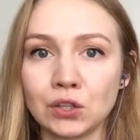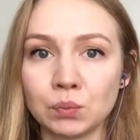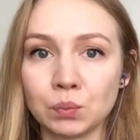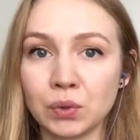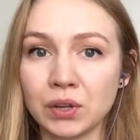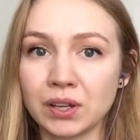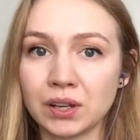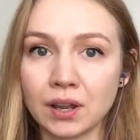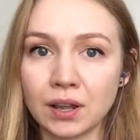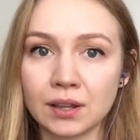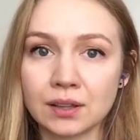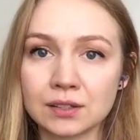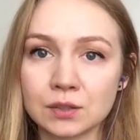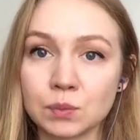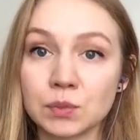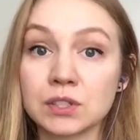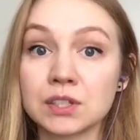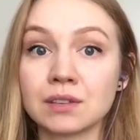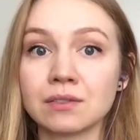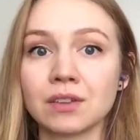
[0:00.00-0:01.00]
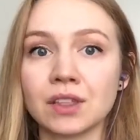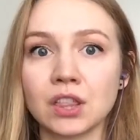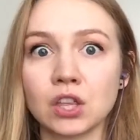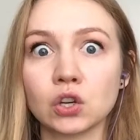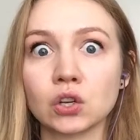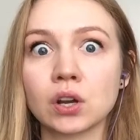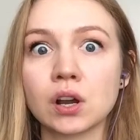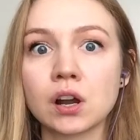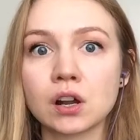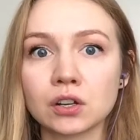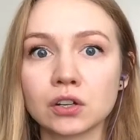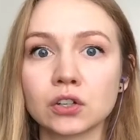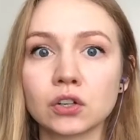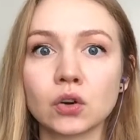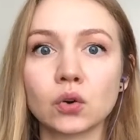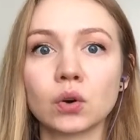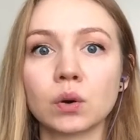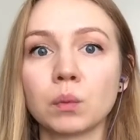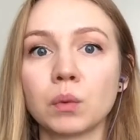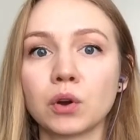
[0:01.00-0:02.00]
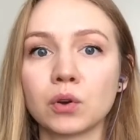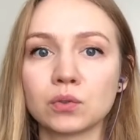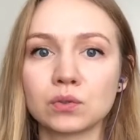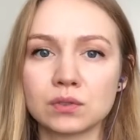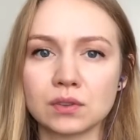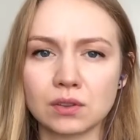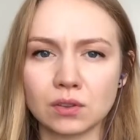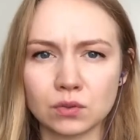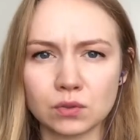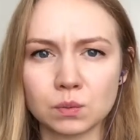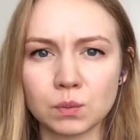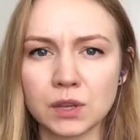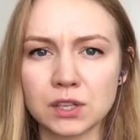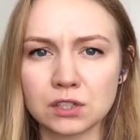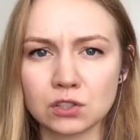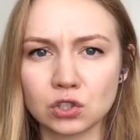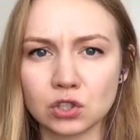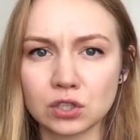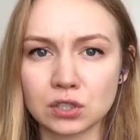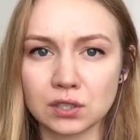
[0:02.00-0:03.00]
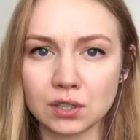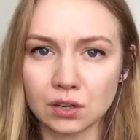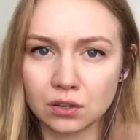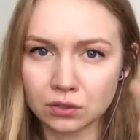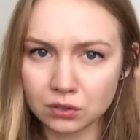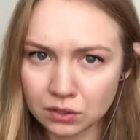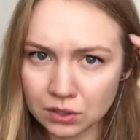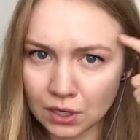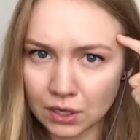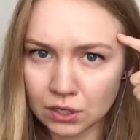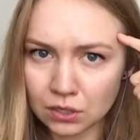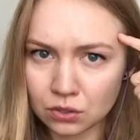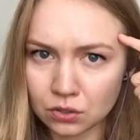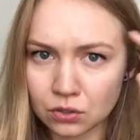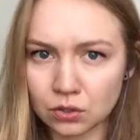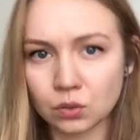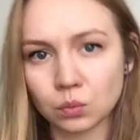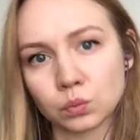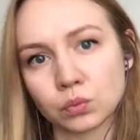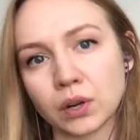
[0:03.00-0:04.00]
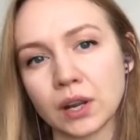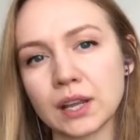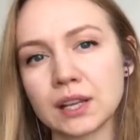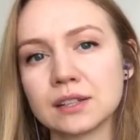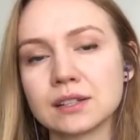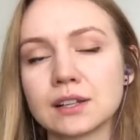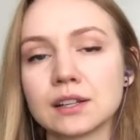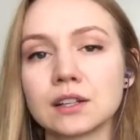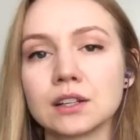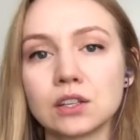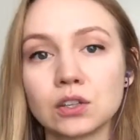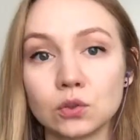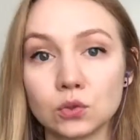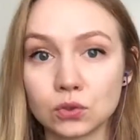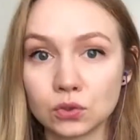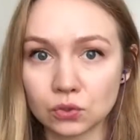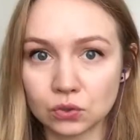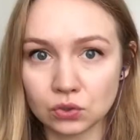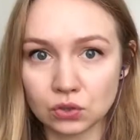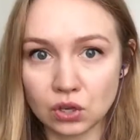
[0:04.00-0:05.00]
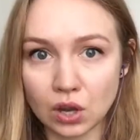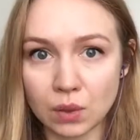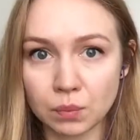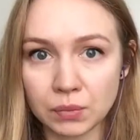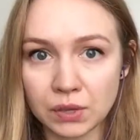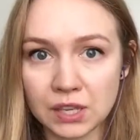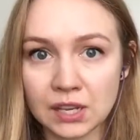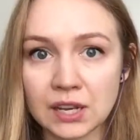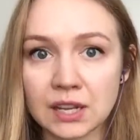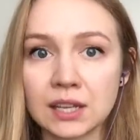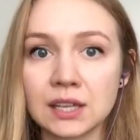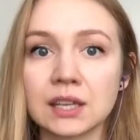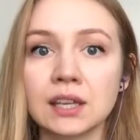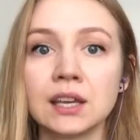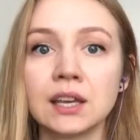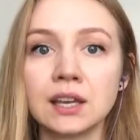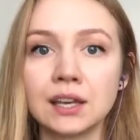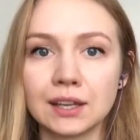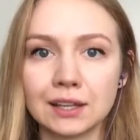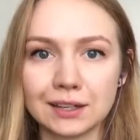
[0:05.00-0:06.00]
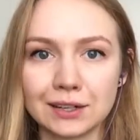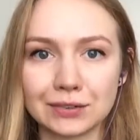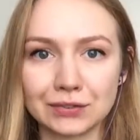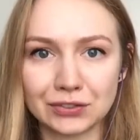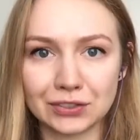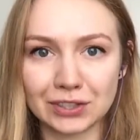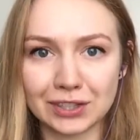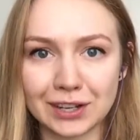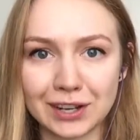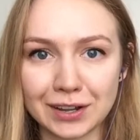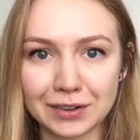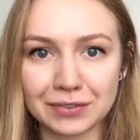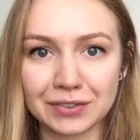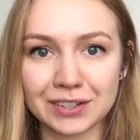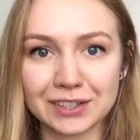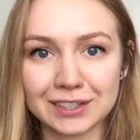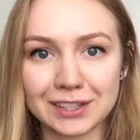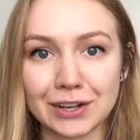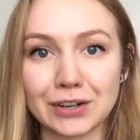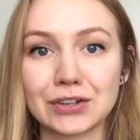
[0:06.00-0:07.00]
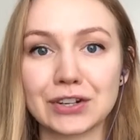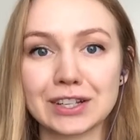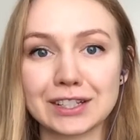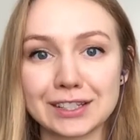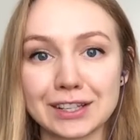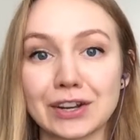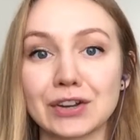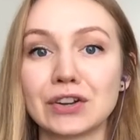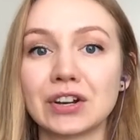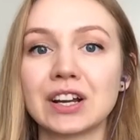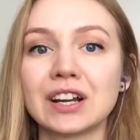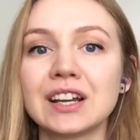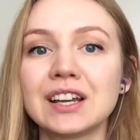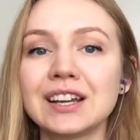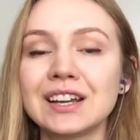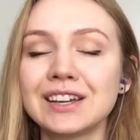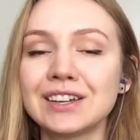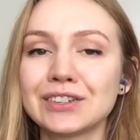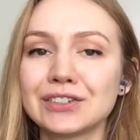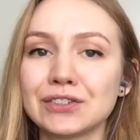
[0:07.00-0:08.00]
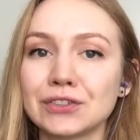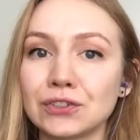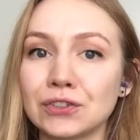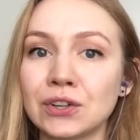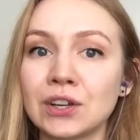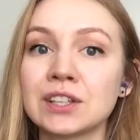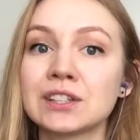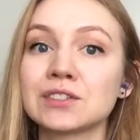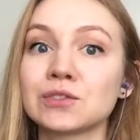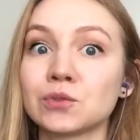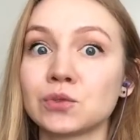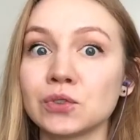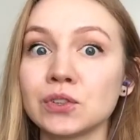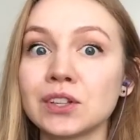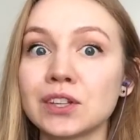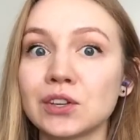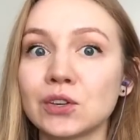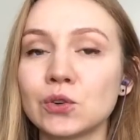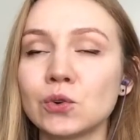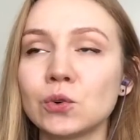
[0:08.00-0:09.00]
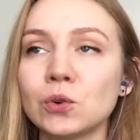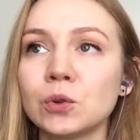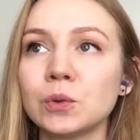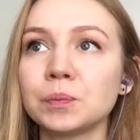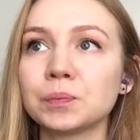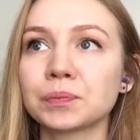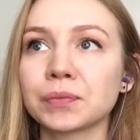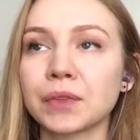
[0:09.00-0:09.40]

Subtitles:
but specifically your hunger hormones and those messages that are sent to your brain telling you to stop eating, enough's enough, etc., etc. So it's really cool.